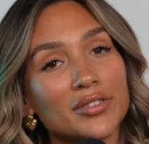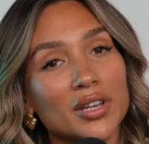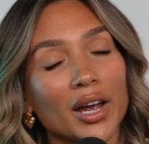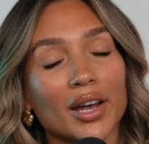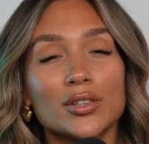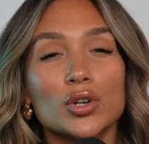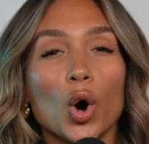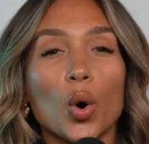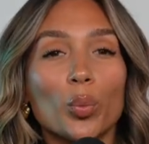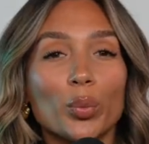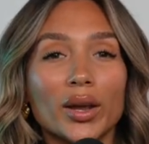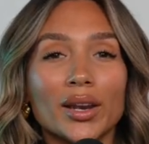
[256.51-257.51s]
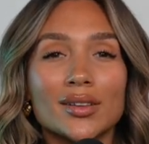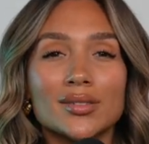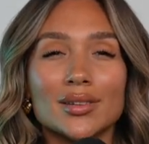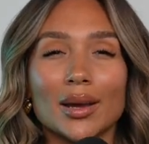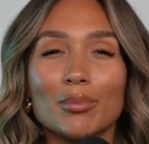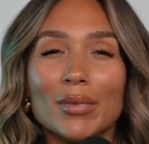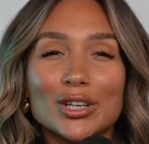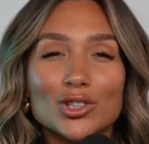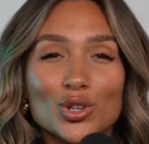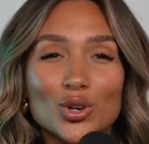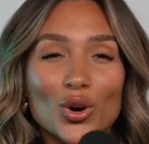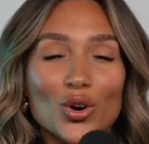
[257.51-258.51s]
set. It's open, it's
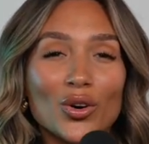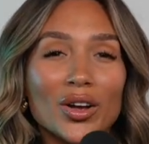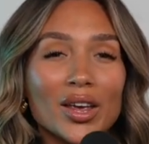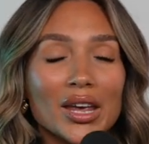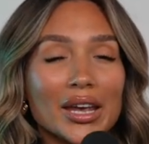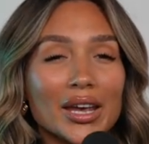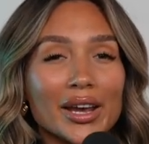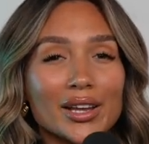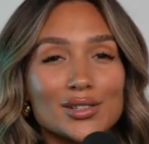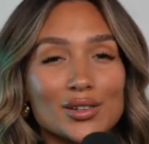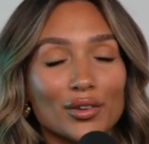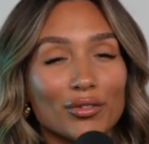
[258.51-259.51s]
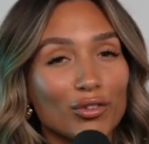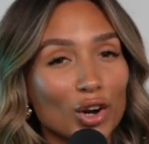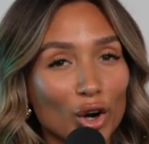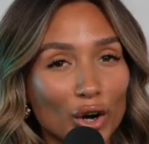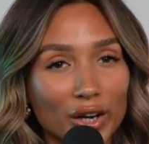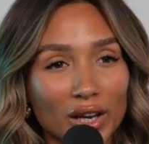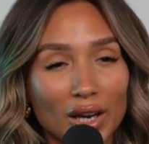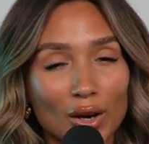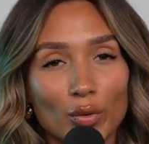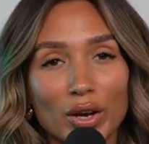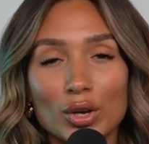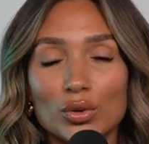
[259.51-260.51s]
dimensional, it's flirty.
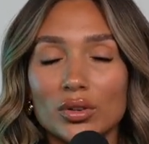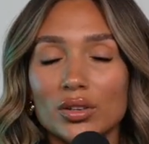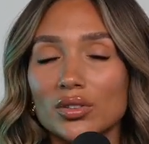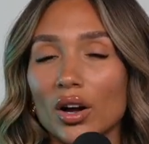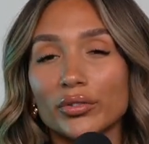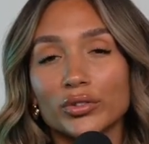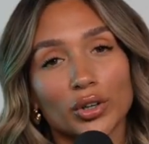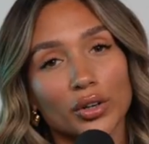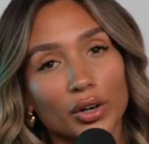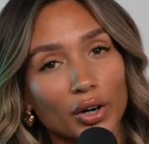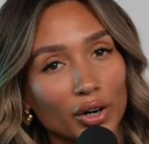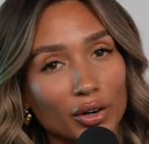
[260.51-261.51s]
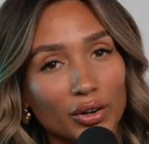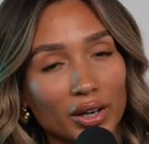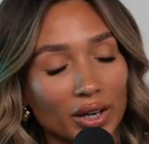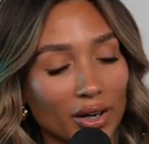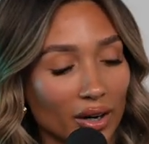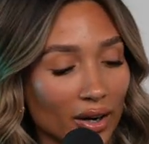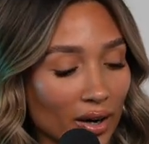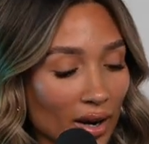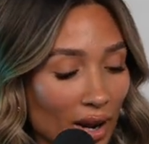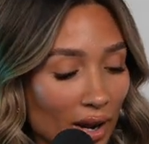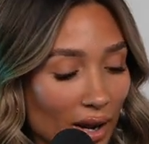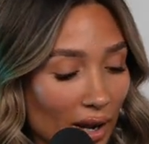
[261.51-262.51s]
We use a softer curl here,
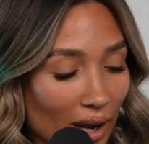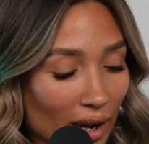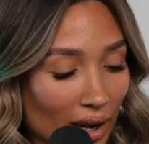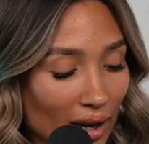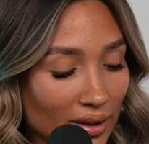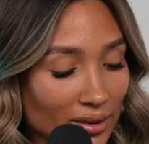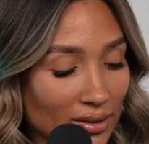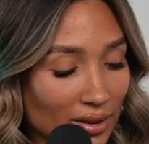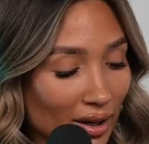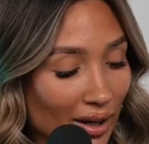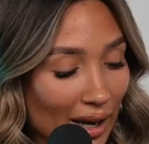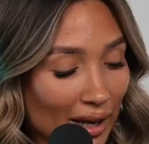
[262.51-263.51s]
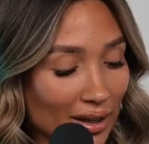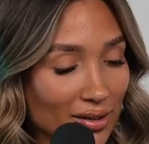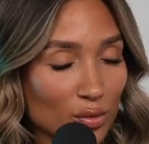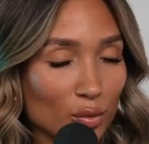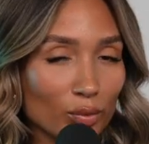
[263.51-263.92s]
and again, it's